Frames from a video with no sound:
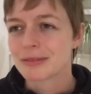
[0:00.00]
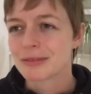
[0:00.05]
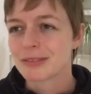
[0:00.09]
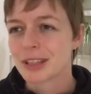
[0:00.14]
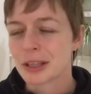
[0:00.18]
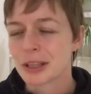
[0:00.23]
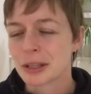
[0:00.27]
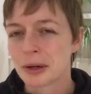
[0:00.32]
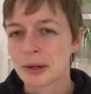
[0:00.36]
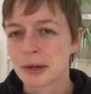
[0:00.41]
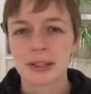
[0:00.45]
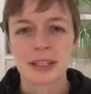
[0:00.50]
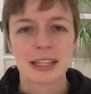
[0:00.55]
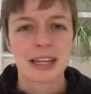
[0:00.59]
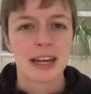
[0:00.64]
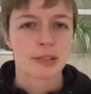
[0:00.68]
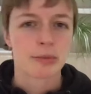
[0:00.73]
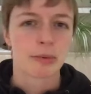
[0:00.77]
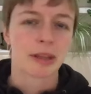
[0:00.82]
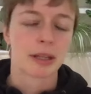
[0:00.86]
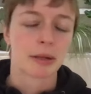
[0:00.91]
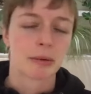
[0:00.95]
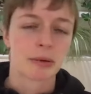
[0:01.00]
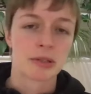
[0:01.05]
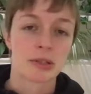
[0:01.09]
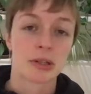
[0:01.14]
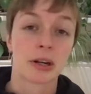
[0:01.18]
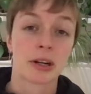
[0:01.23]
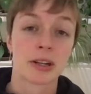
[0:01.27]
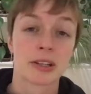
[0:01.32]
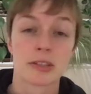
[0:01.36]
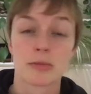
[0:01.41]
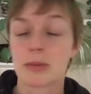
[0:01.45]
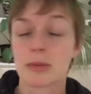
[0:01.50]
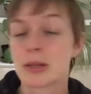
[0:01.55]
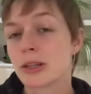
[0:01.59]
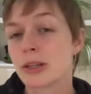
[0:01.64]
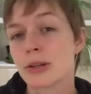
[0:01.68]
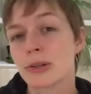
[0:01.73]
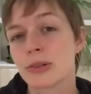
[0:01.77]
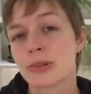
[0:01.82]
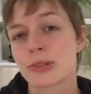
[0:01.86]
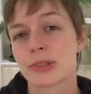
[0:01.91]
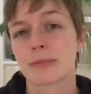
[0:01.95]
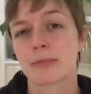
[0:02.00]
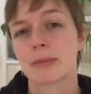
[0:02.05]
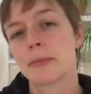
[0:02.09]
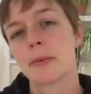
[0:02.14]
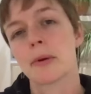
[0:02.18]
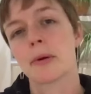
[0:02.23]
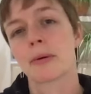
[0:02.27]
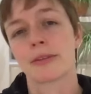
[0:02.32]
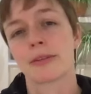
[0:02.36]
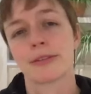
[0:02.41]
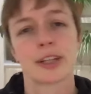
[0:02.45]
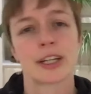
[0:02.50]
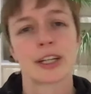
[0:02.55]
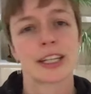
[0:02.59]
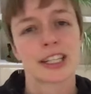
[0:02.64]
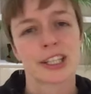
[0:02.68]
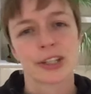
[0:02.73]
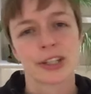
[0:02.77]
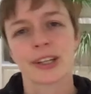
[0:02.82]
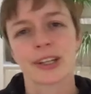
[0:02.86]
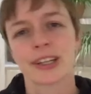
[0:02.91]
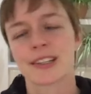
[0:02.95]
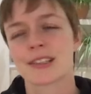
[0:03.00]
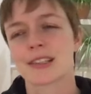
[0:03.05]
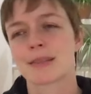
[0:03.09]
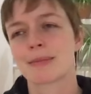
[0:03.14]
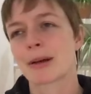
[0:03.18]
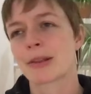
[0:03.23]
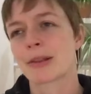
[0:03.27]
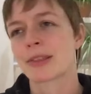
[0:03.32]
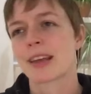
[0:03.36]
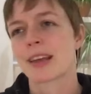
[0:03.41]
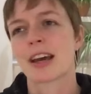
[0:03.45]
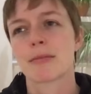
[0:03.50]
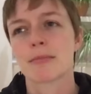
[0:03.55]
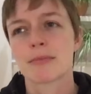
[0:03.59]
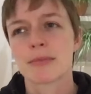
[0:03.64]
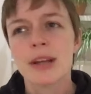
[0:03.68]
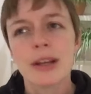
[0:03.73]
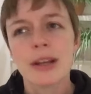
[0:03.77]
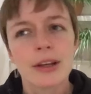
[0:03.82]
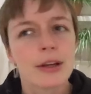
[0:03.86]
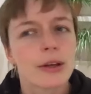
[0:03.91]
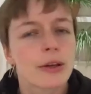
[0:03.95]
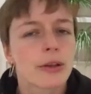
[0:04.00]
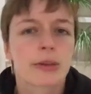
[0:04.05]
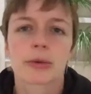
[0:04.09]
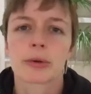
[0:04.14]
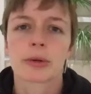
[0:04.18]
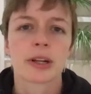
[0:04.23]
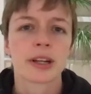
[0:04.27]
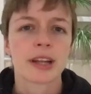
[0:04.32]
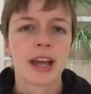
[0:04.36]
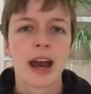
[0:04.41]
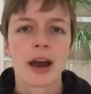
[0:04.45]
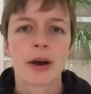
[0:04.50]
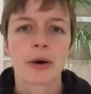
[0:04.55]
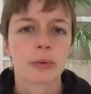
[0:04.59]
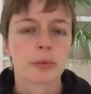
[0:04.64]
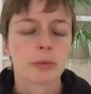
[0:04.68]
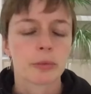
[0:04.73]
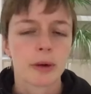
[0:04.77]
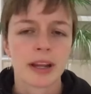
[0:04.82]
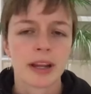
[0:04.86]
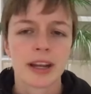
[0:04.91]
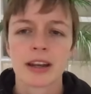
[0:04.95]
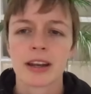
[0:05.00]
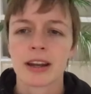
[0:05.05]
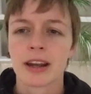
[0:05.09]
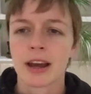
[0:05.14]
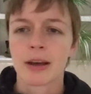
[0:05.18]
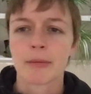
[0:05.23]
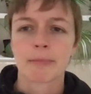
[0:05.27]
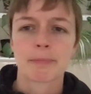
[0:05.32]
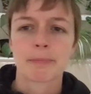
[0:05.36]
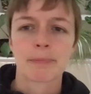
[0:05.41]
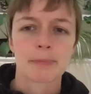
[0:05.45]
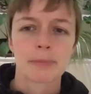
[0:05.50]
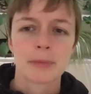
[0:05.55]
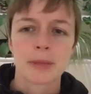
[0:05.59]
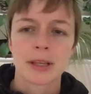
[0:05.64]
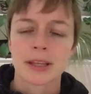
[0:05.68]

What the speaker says: in the early days when they were starting to be used and people were very curious about them, through to now when